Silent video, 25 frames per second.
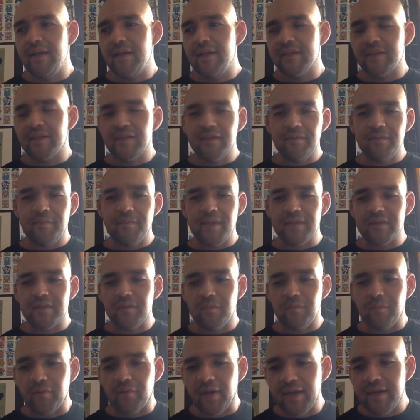Took a mental
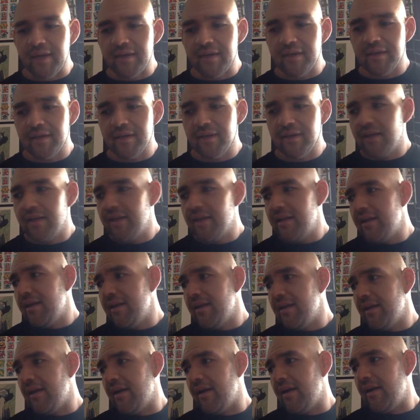break.
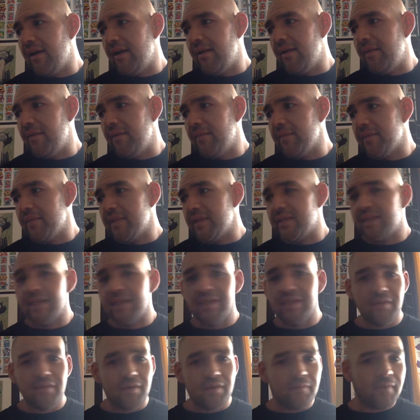
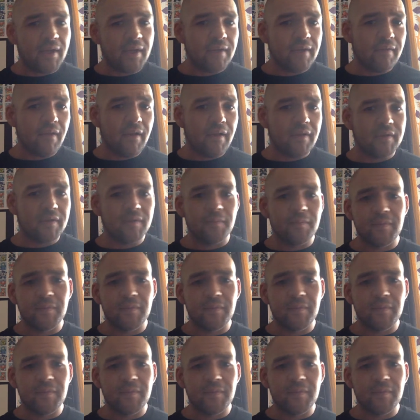Continuing weight loss.